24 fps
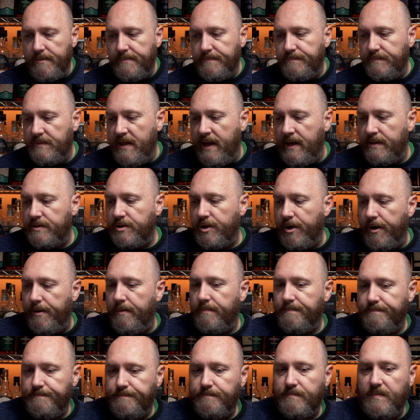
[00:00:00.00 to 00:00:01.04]
Yeah, it's good.
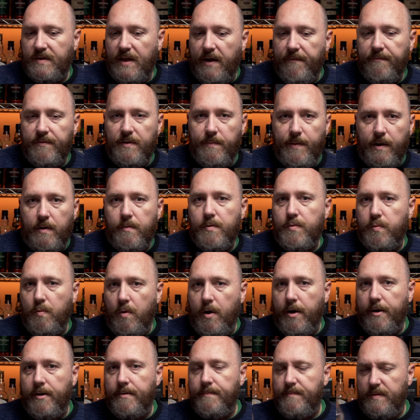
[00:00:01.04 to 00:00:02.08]
Definitely better with
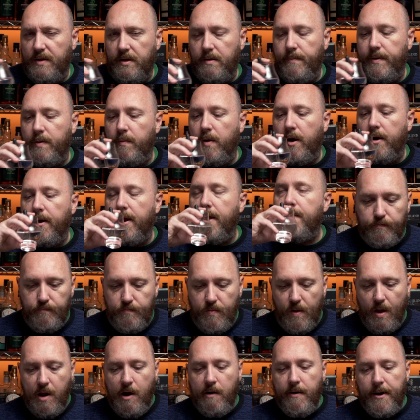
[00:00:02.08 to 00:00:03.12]
water. A little bit of water, yeah.
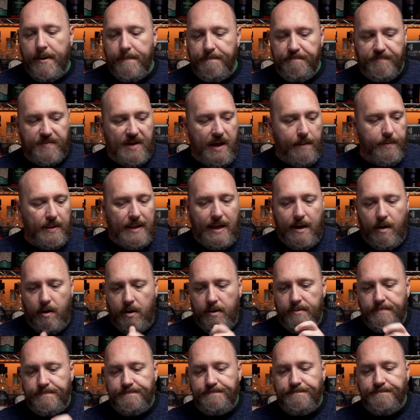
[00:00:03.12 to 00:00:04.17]
All right,
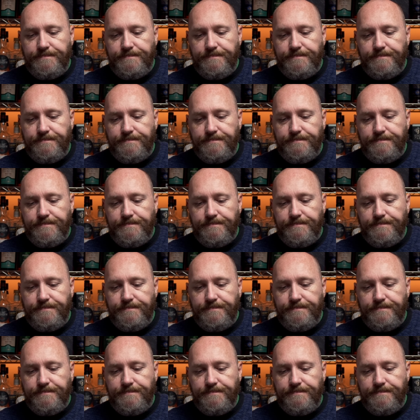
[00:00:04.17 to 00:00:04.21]
Aberlour.